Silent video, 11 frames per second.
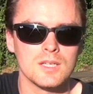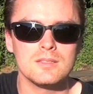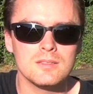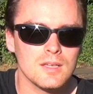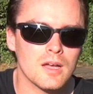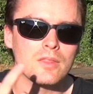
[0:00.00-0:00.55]

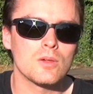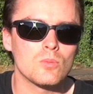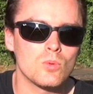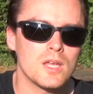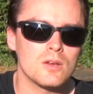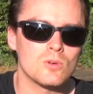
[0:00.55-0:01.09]
It's the other
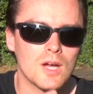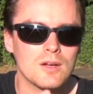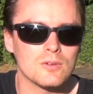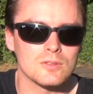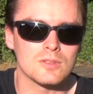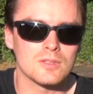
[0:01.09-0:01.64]
way
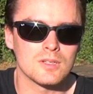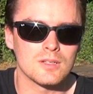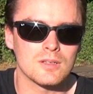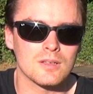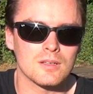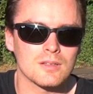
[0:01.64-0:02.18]
around,
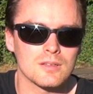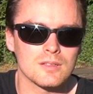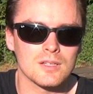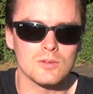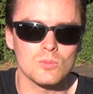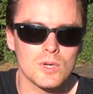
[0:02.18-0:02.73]

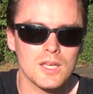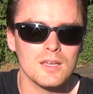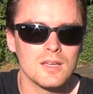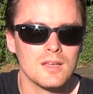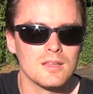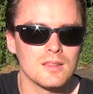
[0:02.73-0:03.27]
in a way,
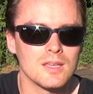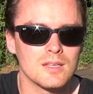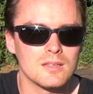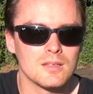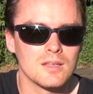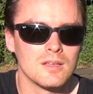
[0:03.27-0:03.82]
that